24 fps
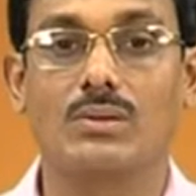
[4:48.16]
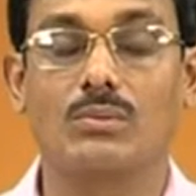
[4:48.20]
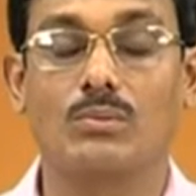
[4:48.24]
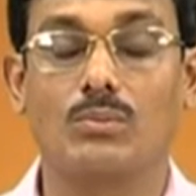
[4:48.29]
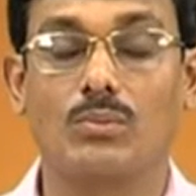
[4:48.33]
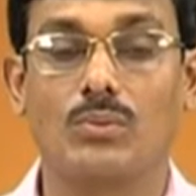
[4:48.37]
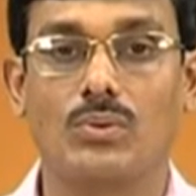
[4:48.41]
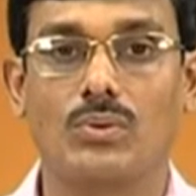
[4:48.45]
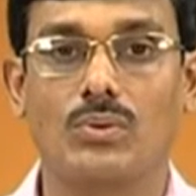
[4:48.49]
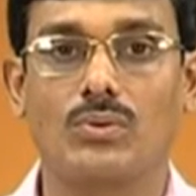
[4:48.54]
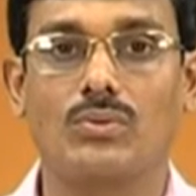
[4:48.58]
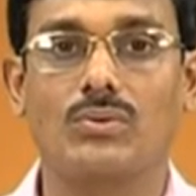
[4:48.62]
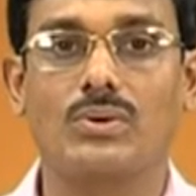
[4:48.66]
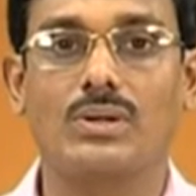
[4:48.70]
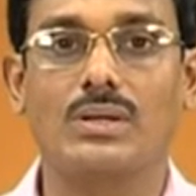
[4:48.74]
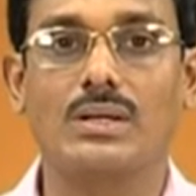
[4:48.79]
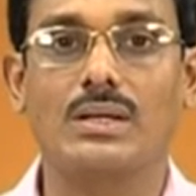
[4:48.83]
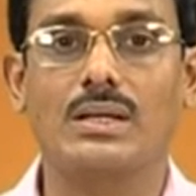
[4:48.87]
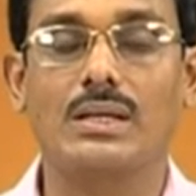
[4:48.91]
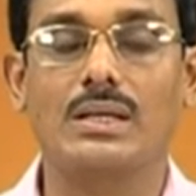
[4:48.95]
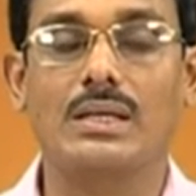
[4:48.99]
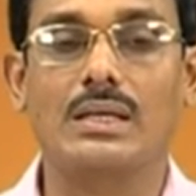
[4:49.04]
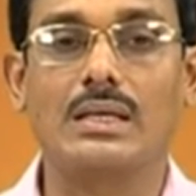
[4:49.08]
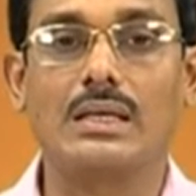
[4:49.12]
Moreover,
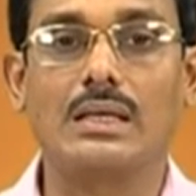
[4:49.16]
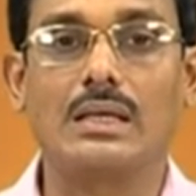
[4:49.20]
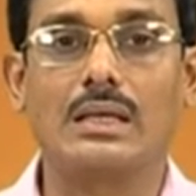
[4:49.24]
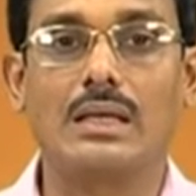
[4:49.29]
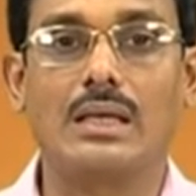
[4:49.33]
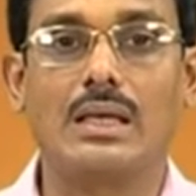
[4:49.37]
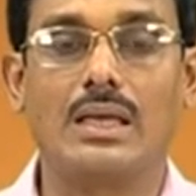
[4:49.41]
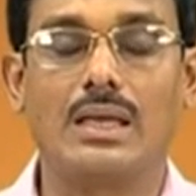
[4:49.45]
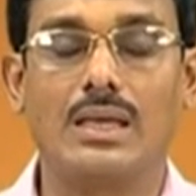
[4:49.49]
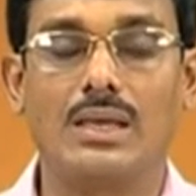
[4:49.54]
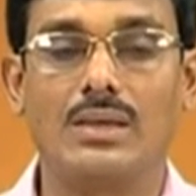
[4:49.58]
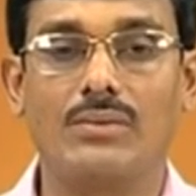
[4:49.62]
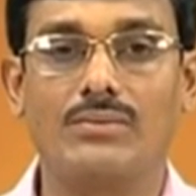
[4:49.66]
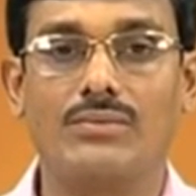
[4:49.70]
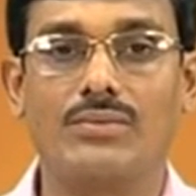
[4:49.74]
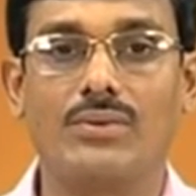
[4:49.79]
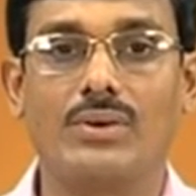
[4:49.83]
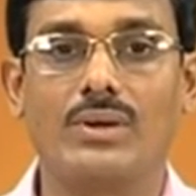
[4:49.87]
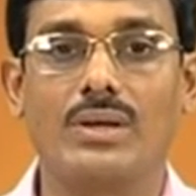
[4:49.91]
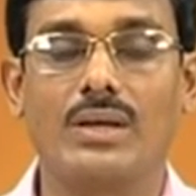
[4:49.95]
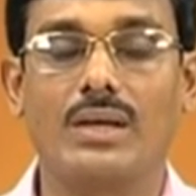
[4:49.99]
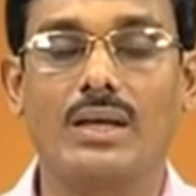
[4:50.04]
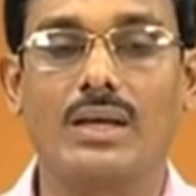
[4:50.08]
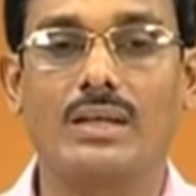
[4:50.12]
if
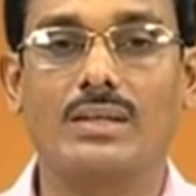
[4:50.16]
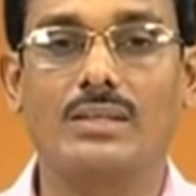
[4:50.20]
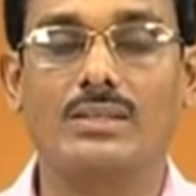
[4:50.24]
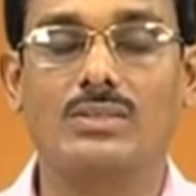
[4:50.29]
any